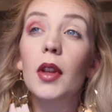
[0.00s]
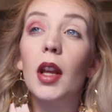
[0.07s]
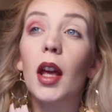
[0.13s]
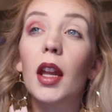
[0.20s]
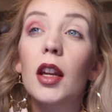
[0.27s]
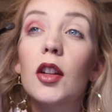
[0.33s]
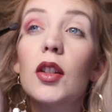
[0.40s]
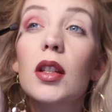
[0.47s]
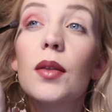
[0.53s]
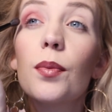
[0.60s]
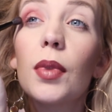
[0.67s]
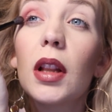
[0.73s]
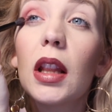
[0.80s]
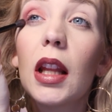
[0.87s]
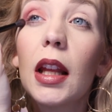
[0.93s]
Kind of just
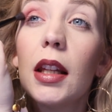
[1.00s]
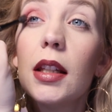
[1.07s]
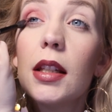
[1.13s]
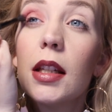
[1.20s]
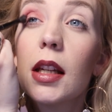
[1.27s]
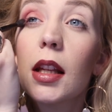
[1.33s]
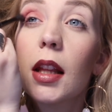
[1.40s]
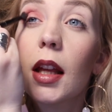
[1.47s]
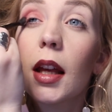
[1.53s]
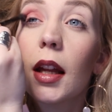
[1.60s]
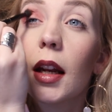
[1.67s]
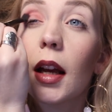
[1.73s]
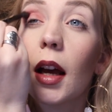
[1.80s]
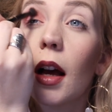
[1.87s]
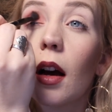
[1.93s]
blending
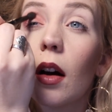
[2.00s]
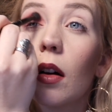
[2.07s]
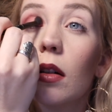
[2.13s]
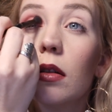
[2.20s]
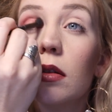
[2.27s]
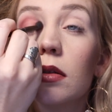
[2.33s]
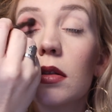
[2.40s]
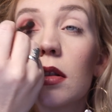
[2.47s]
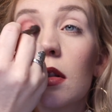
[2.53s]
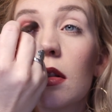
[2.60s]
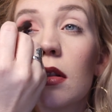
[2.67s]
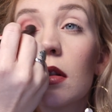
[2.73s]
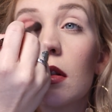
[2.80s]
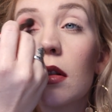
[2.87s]
that out.